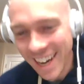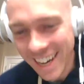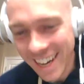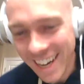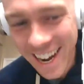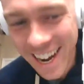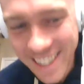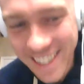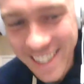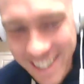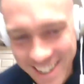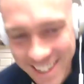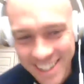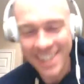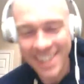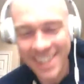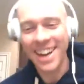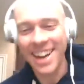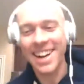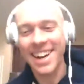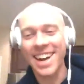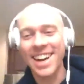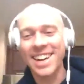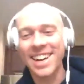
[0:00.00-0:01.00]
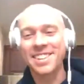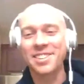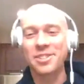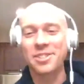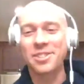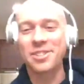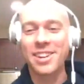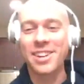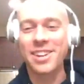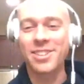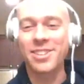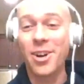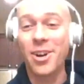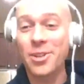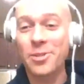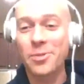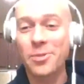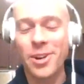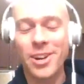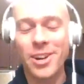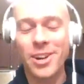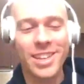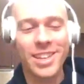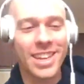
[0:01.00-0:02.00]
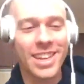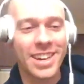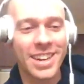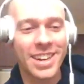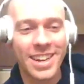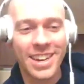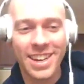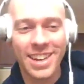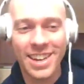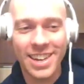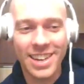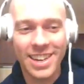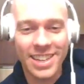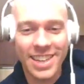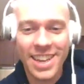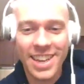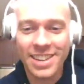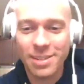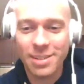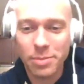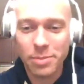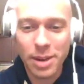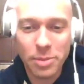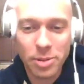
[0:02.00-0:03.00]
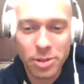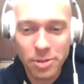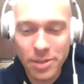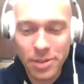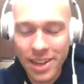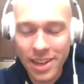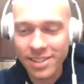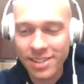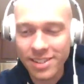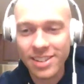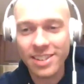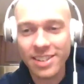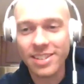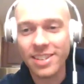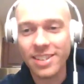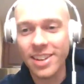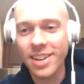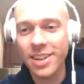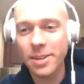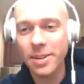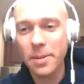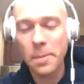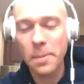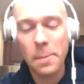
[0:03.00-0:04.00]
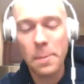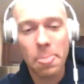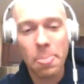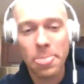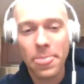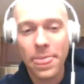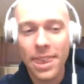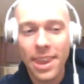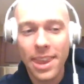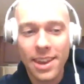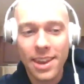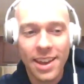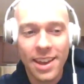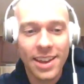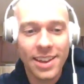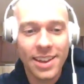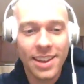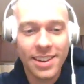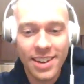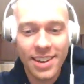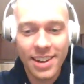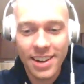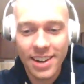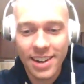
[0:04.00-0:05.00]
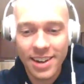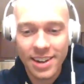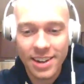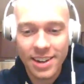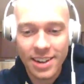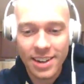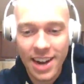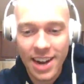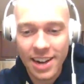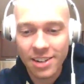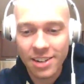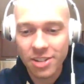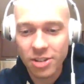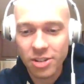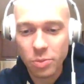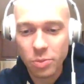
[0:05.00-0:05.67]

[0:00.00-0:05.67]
I got you." So I started one, and then September 2016, and kind of